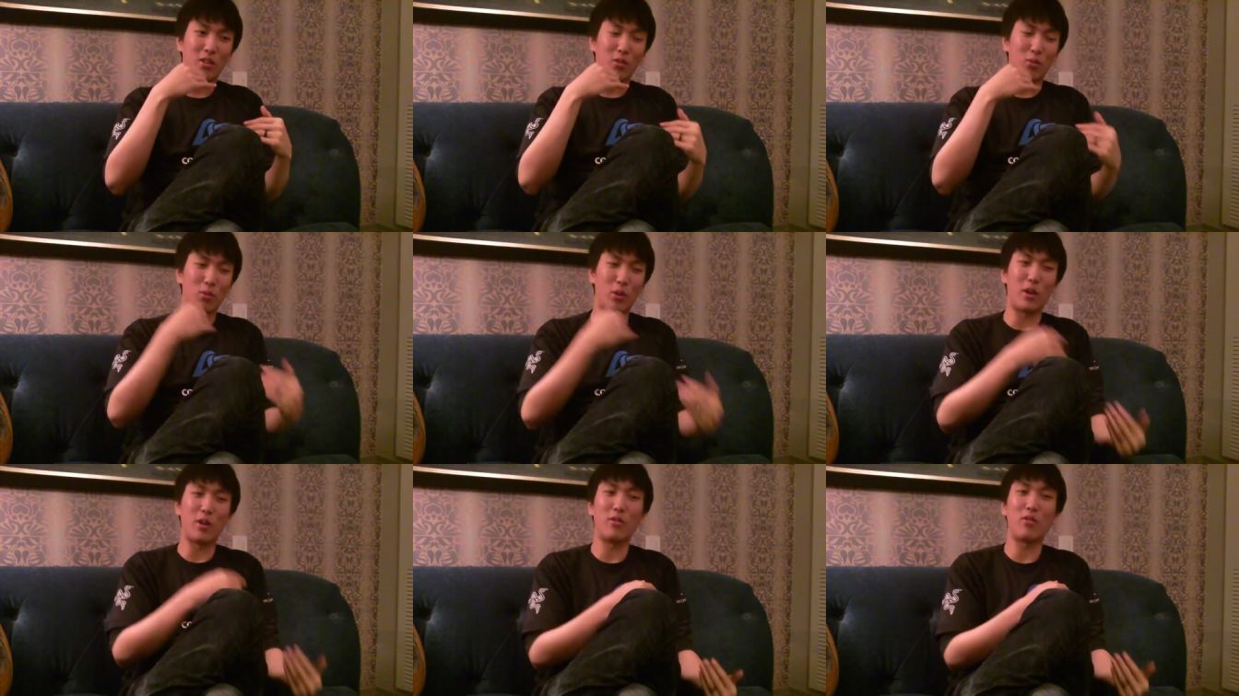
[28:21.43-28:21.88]

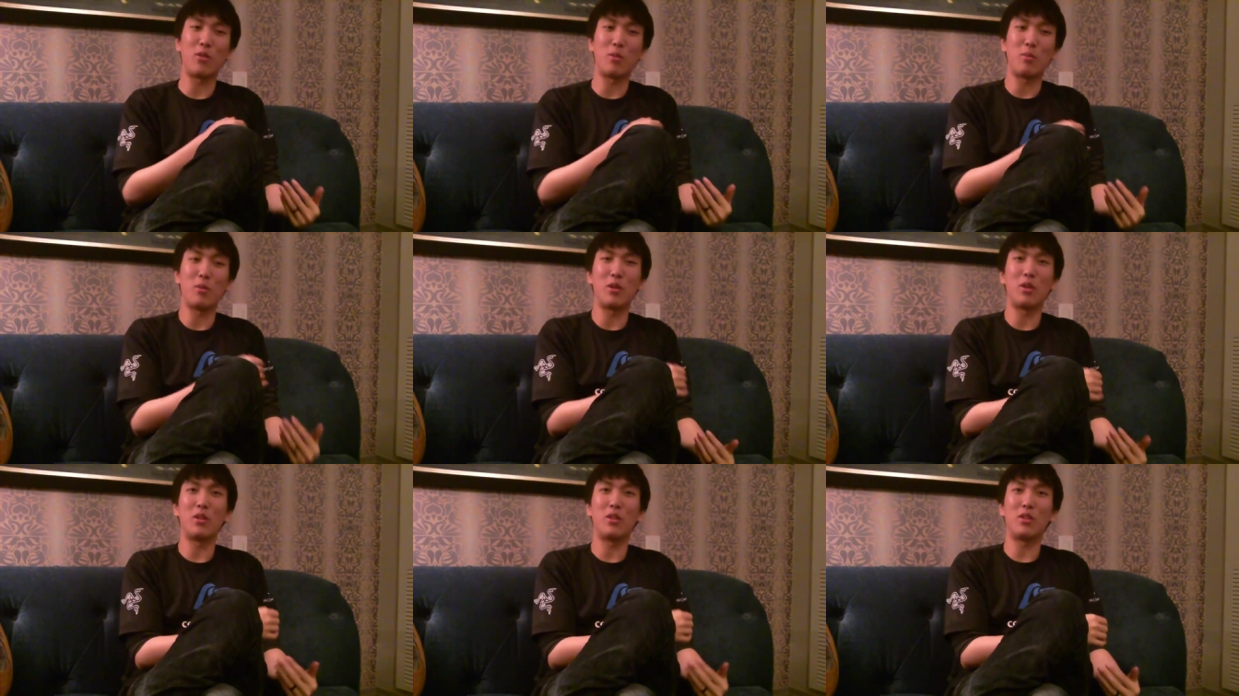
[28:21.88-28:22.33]

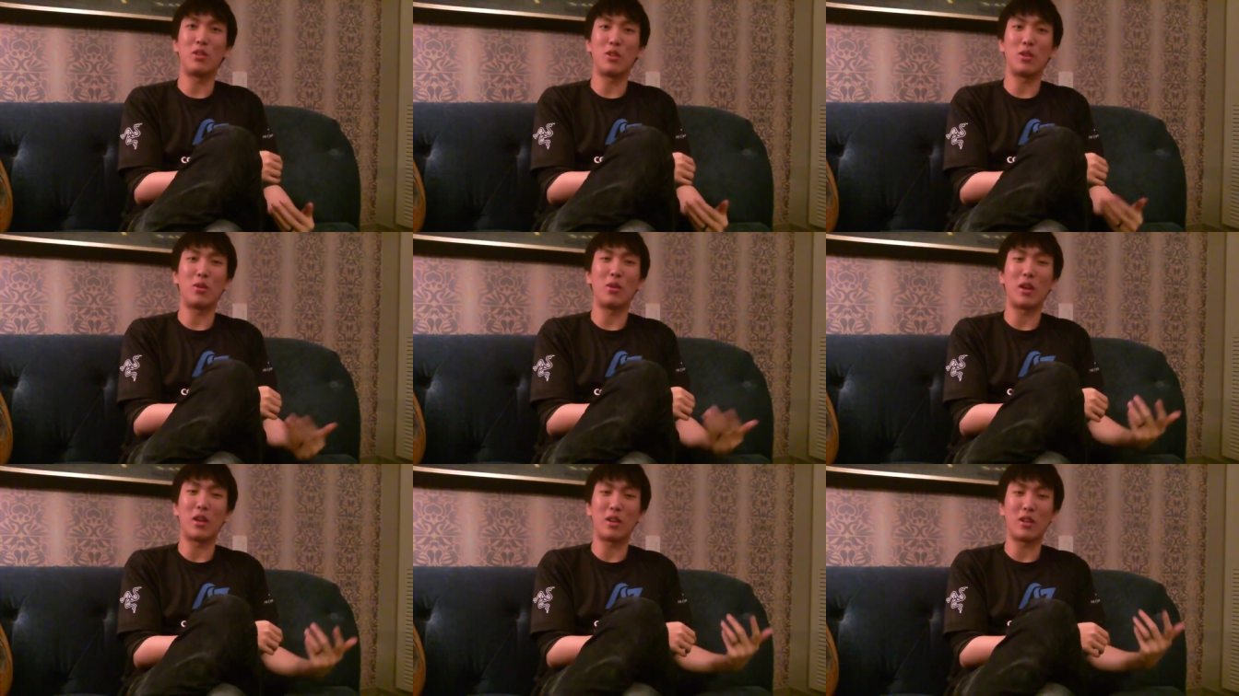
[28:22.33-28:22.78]
run-of-the-mill, you
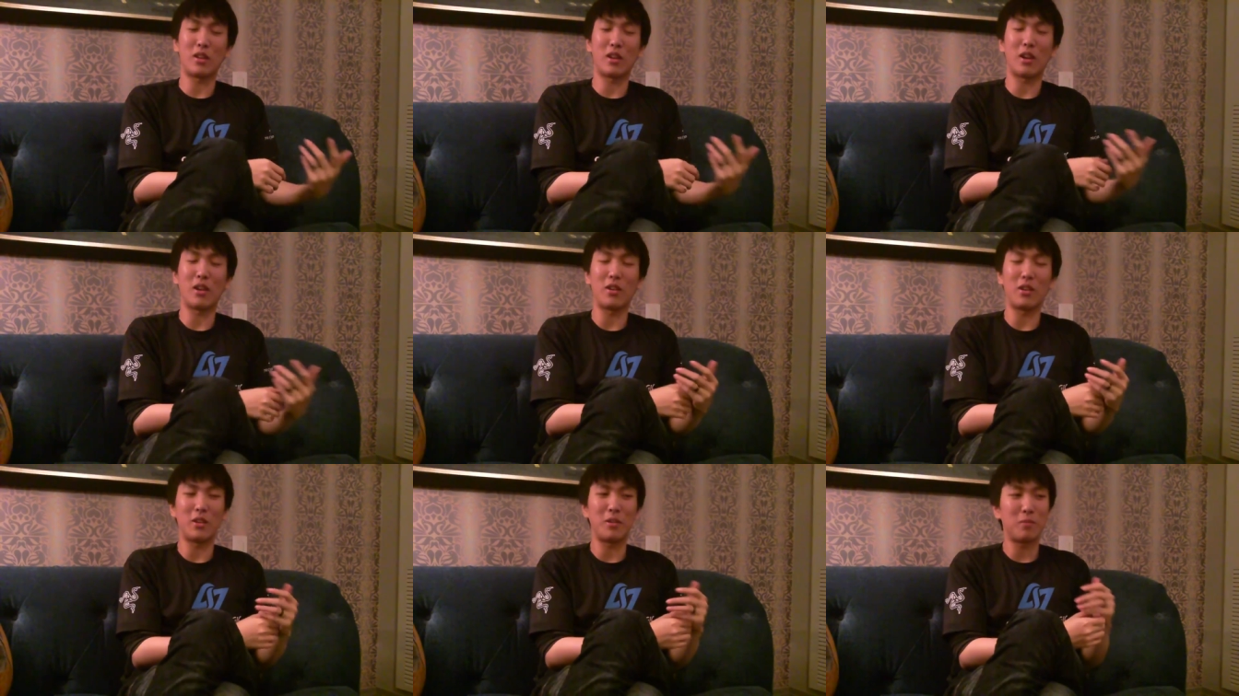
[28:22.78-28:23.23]
know, AD
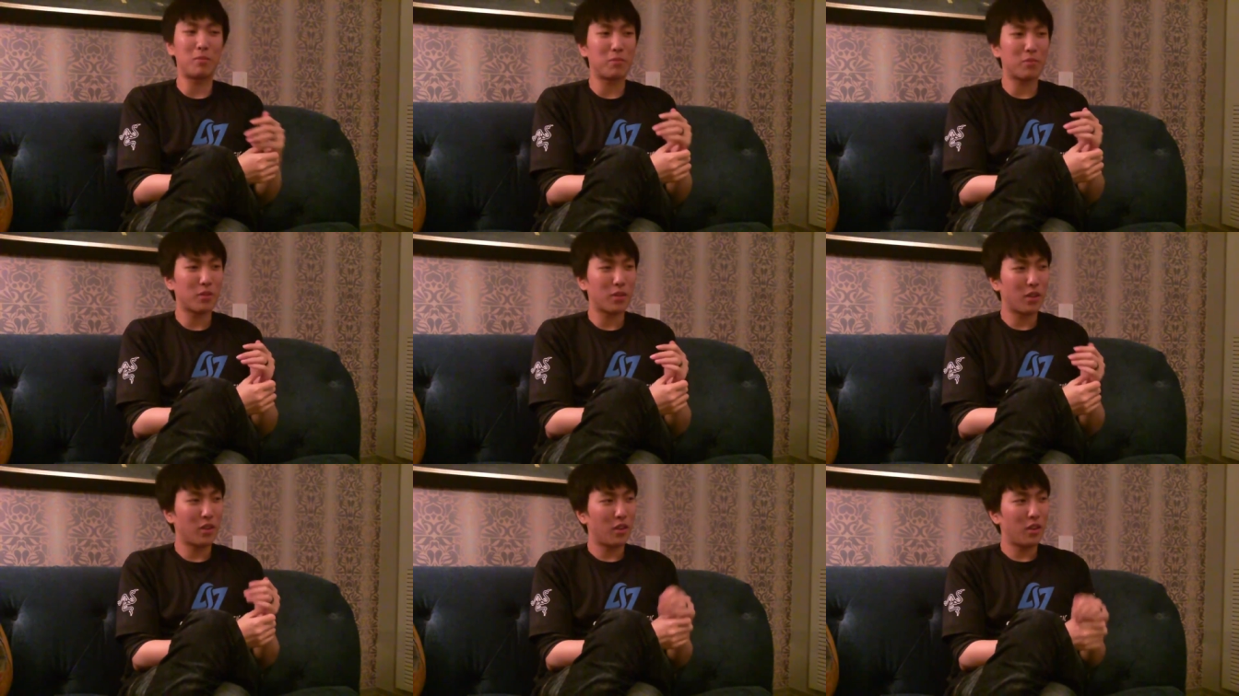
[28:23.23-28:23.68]
carry.
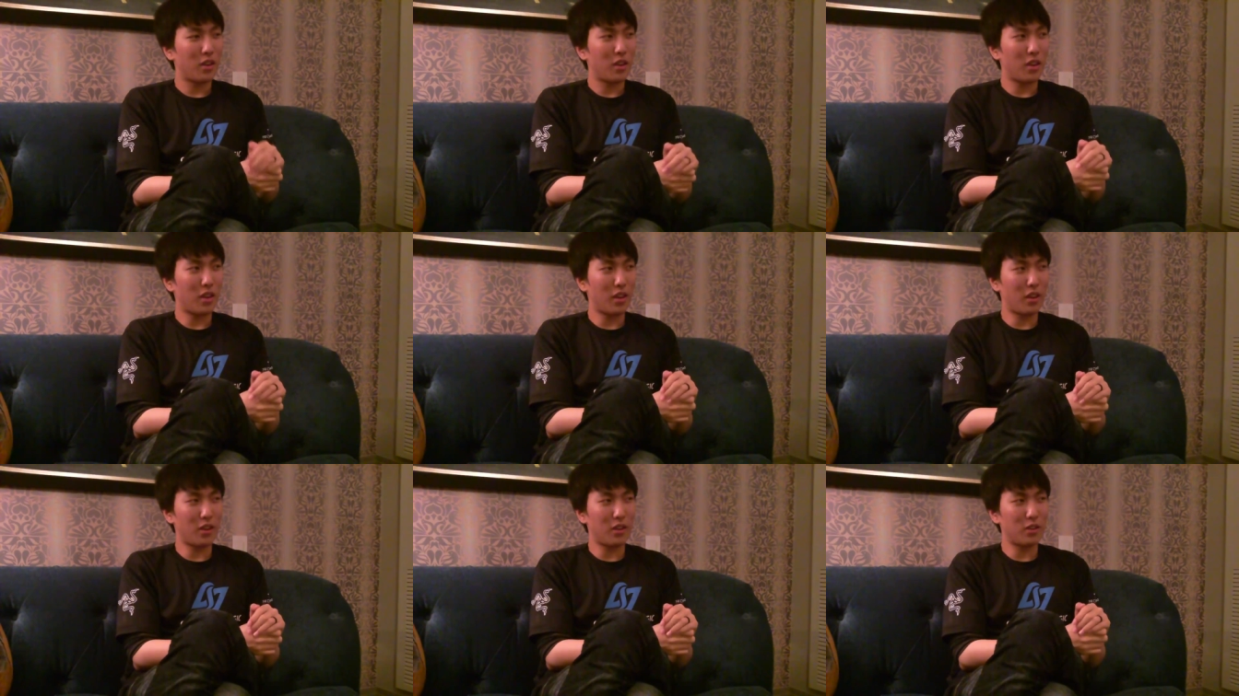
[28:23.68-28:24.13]

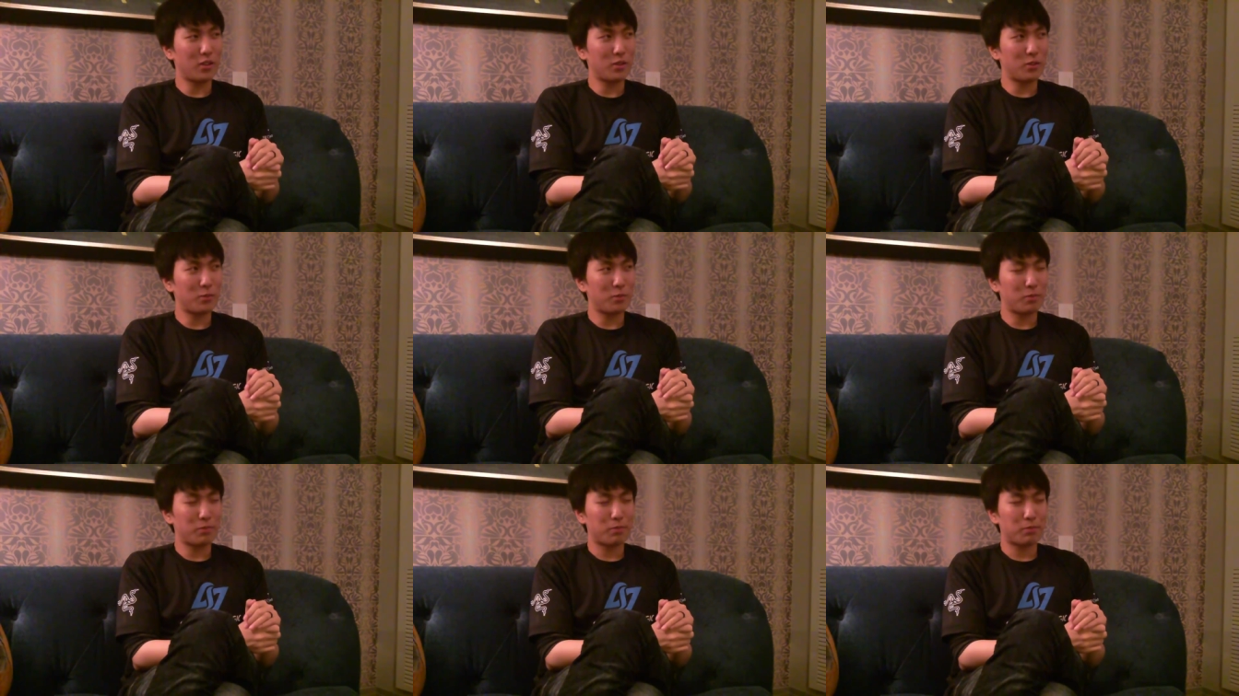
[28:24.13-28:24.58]
And